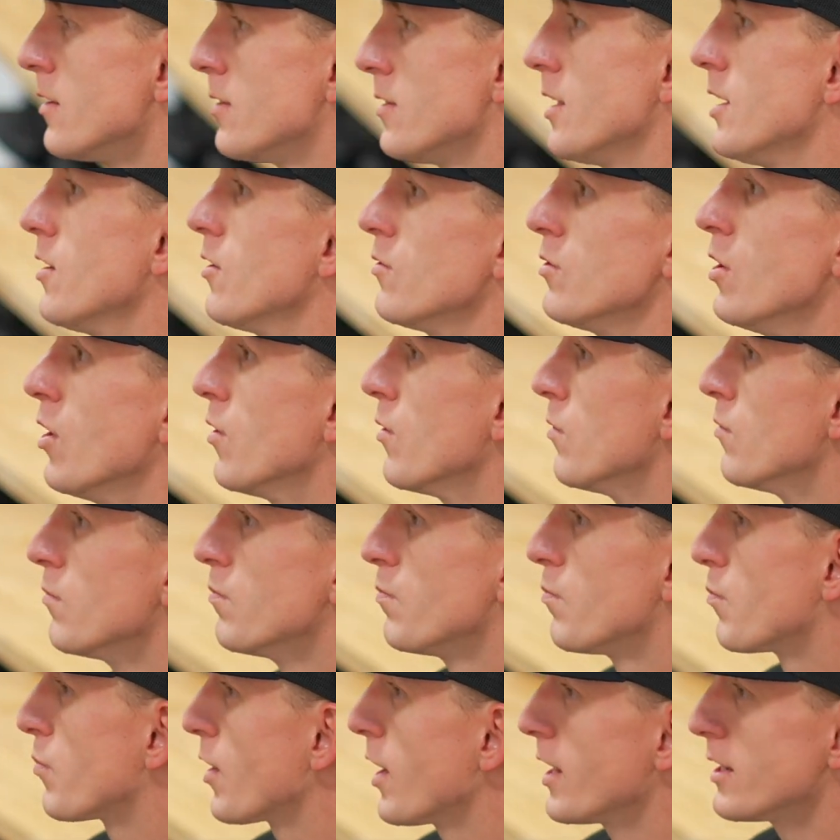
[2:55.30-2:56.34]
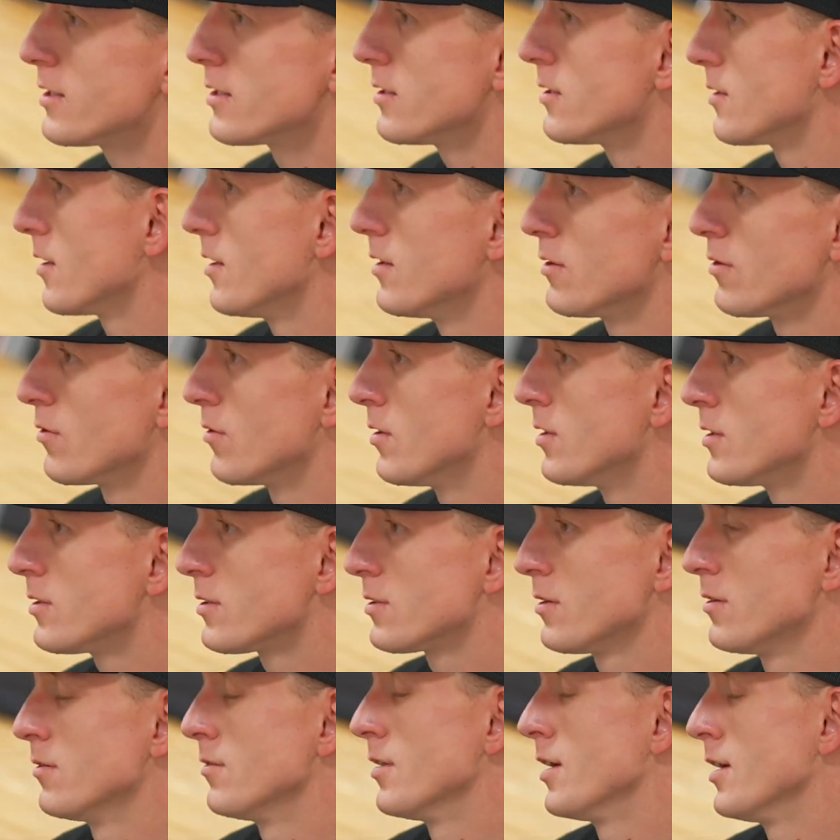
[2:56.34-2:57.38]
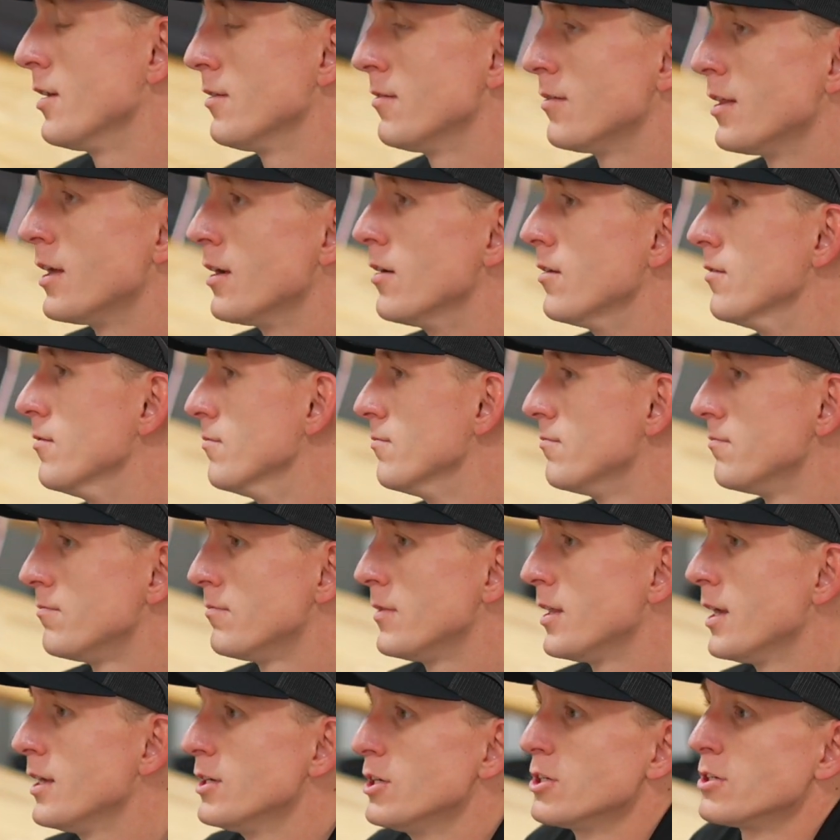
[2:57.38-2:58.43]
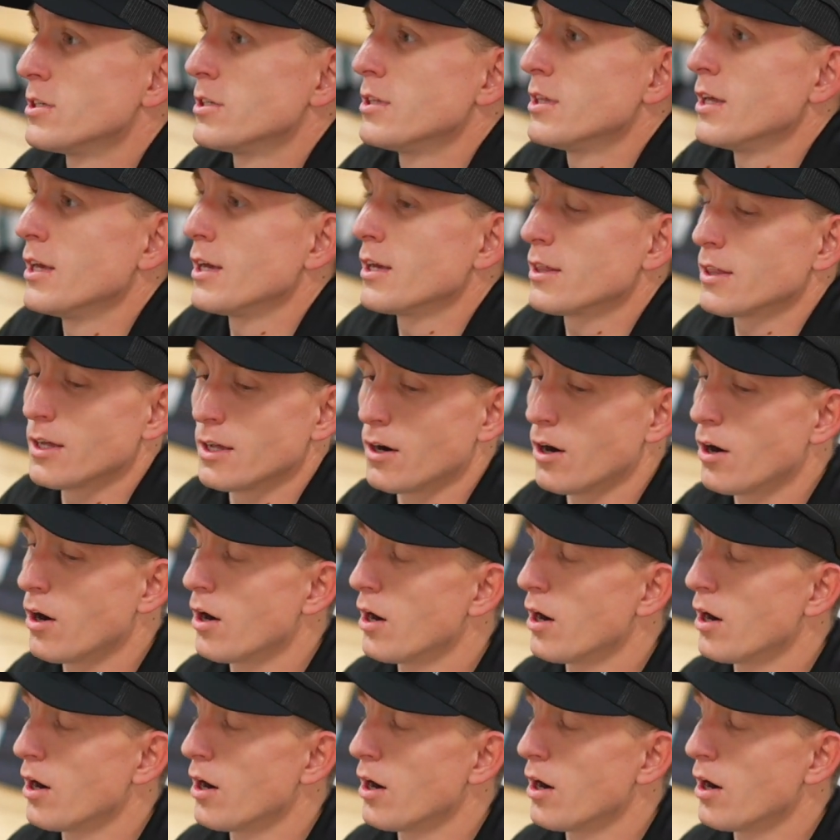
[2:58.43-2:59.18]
they don't know prices on doors, so they just think that our